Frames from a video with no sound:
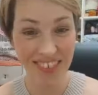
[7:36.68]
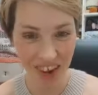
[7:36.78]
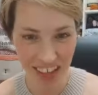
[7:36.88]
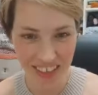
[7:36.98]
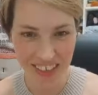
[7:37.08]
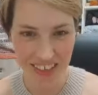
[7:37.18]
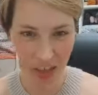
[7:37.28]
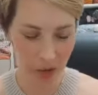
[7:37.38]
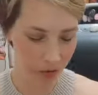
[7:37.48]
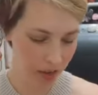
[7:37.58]
rather
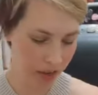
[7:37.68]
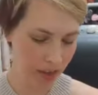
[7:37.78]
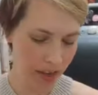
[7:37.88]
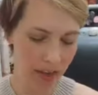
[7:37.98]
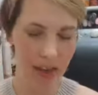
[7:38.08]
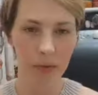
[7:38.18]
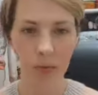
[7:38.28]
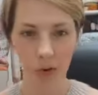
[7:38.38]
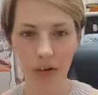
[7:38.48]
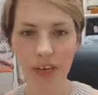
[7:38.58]
slow
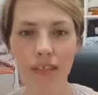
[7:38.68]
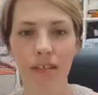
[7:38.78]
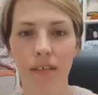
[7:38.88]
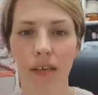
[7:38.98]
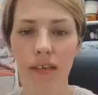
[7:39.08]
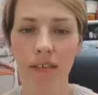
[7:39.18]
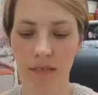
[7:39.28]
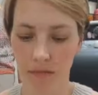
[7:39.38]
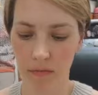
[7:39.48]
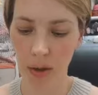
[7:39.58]
progress.
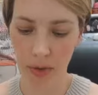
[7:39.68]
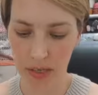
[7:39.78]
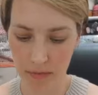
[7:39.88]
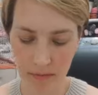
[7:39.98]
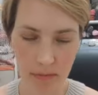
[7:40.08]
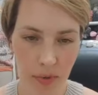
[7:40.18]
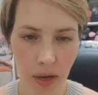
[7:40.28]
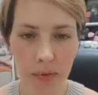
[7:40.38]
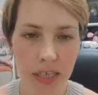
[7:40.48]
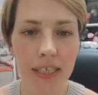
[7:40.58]
I mean,
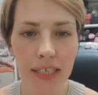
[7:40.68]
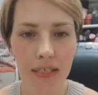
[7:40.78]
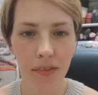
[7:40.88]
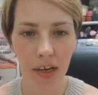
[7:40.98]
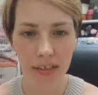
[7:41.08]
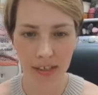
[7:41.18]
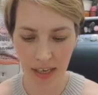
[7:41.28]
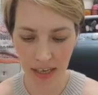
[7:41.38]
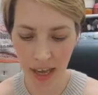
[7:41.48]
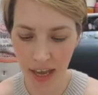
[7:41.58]
I'm knitting as fast
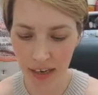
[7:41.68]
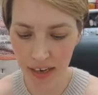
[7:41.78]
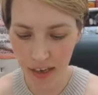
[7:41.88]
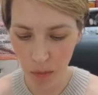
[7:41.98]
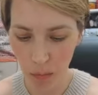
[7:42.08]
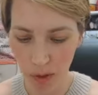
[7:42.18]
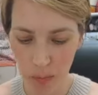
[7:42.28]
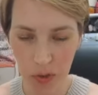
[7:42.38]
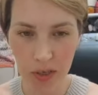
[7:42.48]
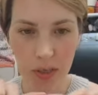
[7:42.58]
as I can,
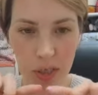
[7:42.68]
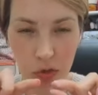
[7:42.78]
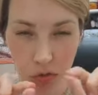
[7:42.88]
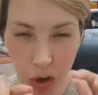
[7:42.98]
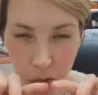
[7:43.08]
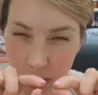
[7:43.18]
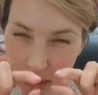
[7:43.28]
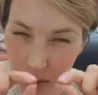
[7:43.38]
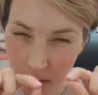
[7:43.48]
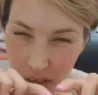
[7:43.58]
but because each row
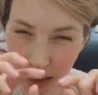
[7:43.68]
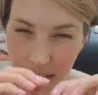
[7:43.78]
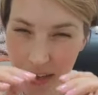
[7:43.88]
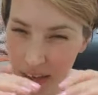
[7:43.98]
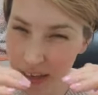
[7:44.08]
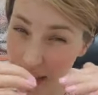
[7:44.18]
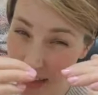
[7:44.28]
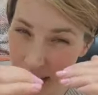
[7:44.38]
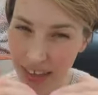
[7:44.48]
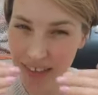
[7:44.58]
is so tiny,
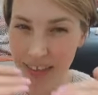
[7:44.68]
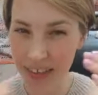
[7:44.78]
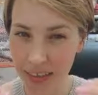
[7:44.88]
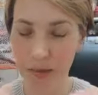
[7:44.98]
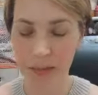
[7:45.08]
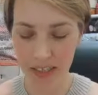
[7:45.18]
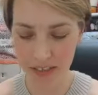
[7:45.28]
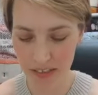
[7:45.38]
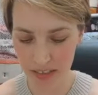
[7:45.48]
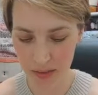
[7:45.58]
it adds a little
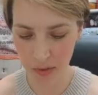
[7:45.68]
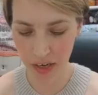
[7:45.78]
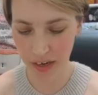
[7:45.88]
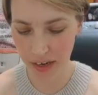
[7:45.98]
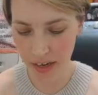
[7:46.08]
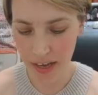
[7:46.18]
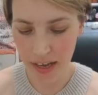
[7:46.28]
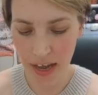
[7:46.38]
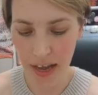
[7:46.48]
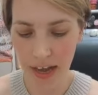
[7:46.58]
bit to the sweater.
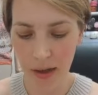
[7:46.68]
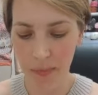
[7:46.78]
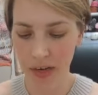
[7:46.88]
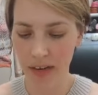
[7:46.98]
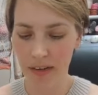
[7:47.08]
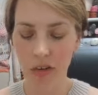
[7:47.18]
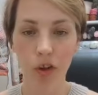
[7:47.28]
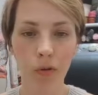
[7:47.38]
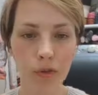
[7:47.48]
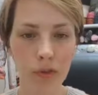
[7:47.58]
But
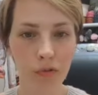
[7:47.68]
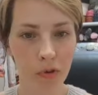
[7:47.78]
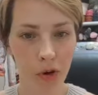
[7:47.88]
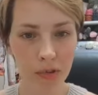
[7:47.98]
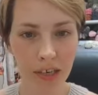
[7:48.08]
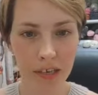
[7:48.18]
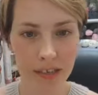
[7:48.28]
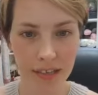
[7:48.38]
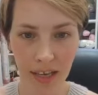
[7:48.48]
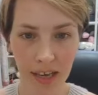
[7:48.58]
no 2 rows are
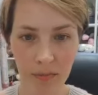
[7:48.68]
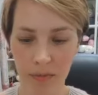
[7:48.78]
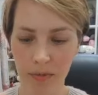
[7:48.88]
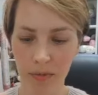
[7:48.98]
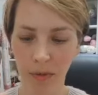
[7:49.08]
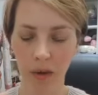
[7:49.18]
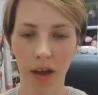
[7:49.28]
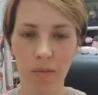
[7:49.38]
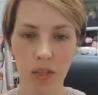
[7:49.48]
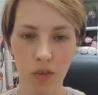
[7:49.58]
the same, so
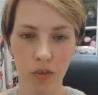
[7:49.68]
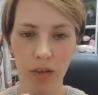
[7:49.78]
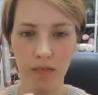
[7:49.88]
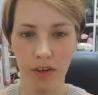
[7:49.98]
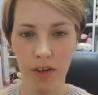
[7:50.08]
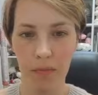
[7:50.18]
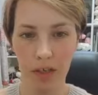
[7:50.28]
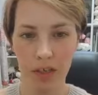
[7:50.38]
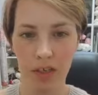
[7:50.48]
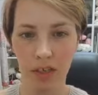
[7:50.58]
I'm enjoying very
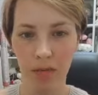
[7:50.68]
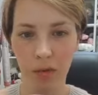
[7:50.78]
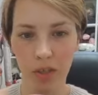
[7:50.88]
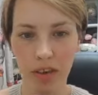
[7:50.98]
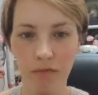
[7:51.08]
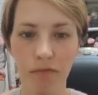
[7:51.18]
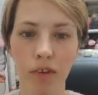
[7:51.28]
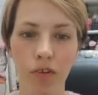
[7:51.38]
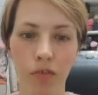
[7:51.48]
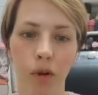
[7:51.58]
much that with
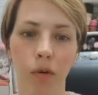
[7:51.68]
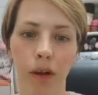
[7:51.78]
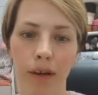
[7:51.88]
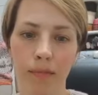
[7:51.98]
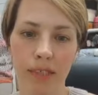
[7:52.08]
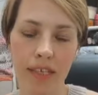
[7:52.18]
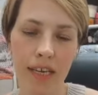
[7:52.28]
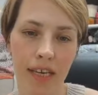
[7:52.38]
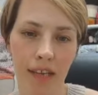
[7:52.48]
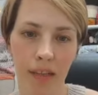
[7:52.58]
every row I'm
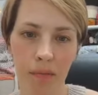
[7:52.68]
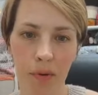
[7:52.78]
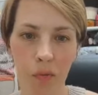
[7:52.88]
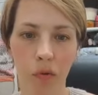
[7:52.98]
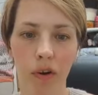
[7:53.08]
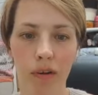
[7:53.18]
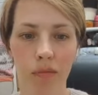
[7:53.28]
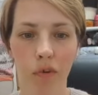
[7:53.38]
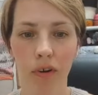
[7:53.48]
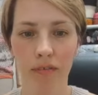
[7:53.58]
seeing a little bit more
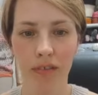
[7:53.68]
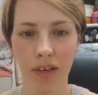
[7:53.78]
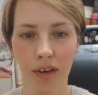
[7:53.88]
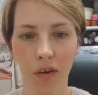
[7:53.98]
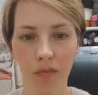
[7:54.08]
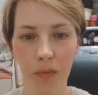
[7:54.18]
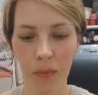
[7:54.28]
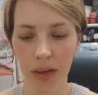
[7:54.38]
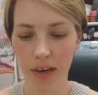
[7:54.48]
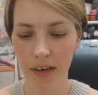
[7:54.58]
and more of the
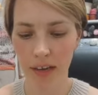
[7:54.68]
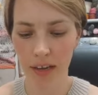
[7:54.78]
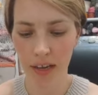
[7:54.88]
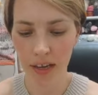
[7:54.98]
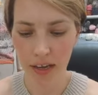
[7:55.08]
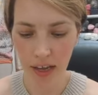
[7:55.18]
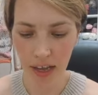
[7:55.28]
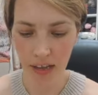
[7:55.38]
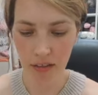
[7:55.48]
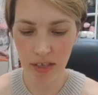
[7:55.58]
pattern.
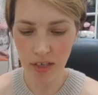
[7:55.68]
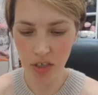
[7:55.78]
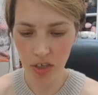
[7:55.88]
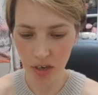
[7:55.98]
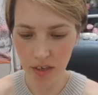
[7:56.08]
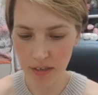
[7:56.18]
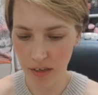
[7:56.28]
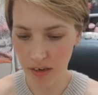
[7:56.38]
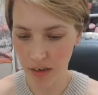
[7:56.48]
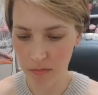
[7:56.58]
And these yarns
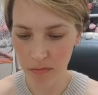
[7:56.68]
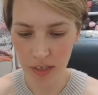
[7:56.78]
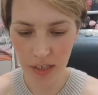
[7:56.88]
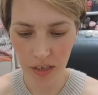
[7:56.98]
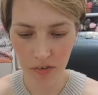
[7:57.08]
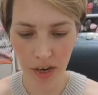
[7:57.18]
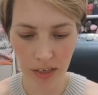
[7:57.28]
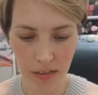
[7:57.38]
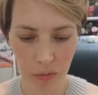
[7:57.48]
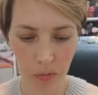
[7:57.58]
are really
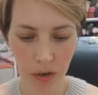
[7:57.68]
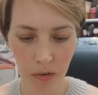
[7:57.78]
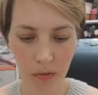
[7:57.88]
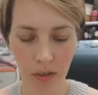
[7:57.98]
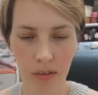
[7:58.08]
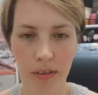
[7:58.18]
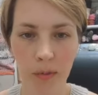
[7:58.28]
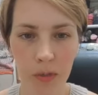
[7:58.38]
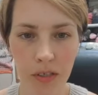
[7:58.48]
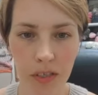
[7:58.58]
great to work with,
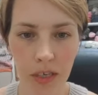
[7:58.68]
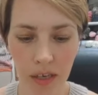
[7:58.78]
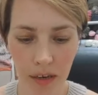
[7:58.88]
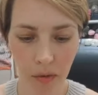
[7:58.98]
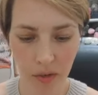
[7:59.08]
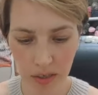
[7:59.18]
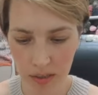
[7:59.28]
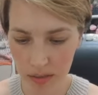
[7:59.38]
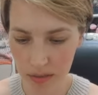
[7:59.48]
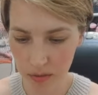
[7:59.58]
especially now when
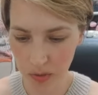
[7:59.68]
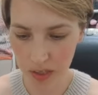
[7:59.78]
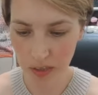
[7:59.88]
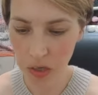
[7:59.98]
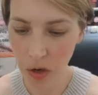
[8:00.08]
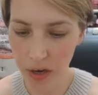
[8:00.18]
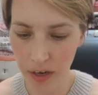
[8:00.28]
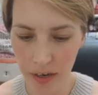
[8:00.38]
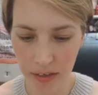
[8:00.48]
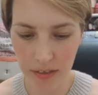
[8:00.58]
it's hotter,